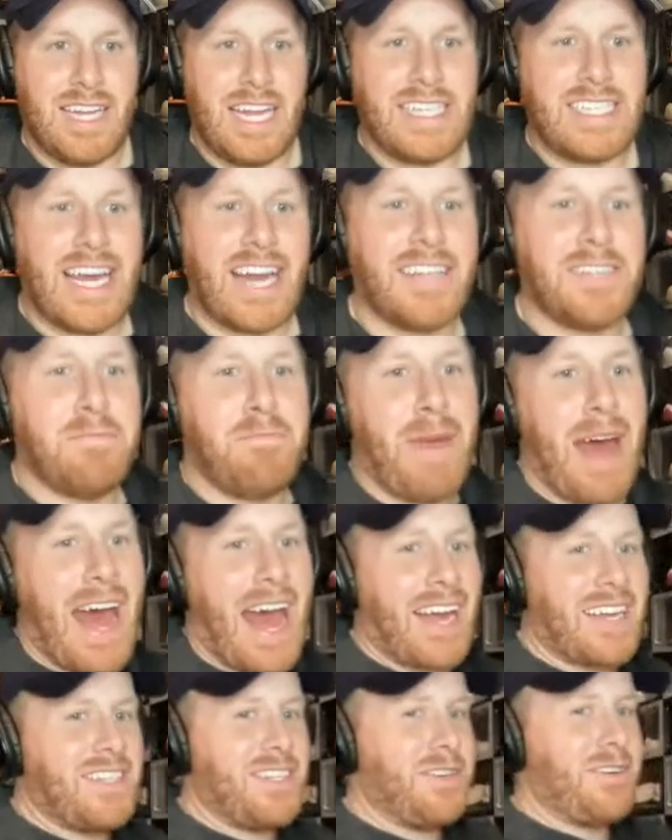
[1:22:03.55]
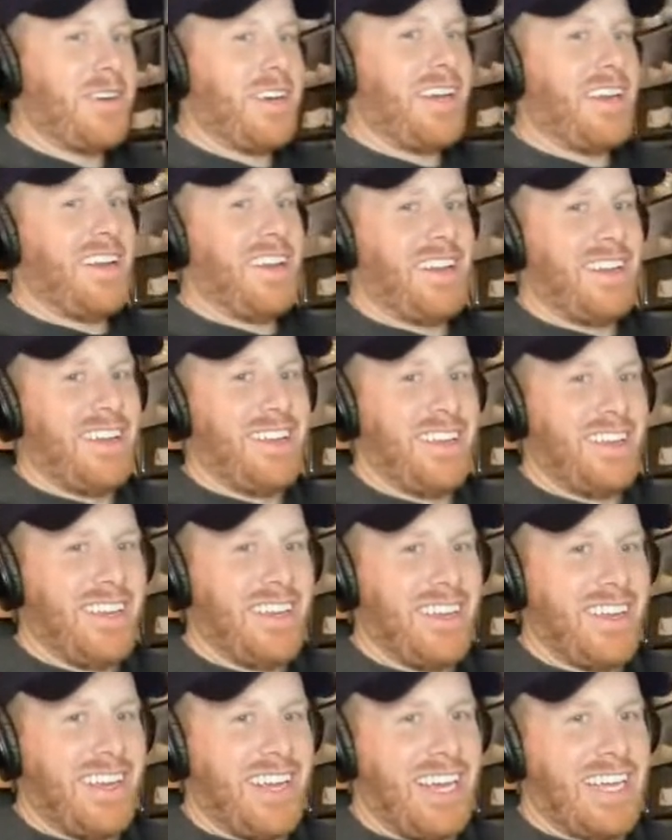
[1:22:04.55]
He's got Gordon his back cuts, to it.
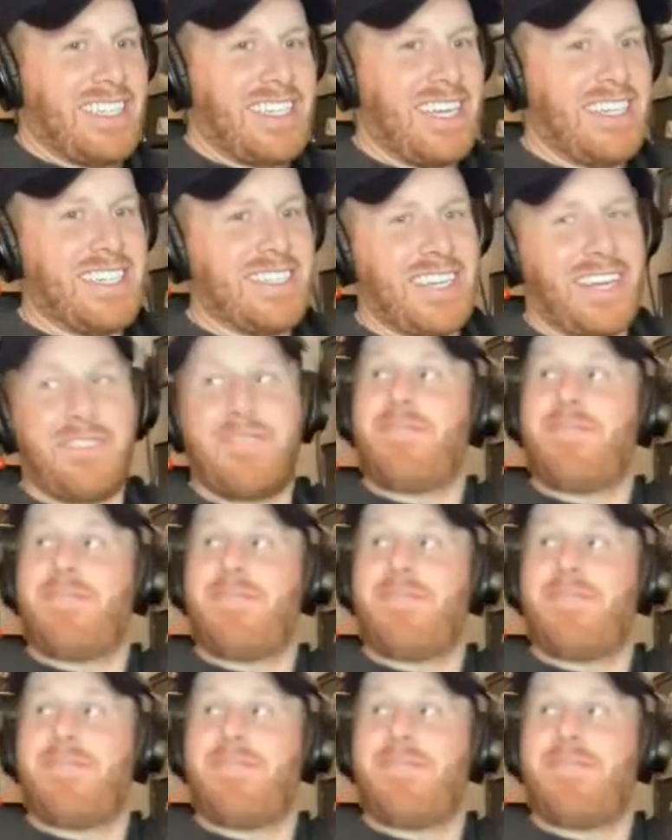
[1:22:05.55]
He's got just like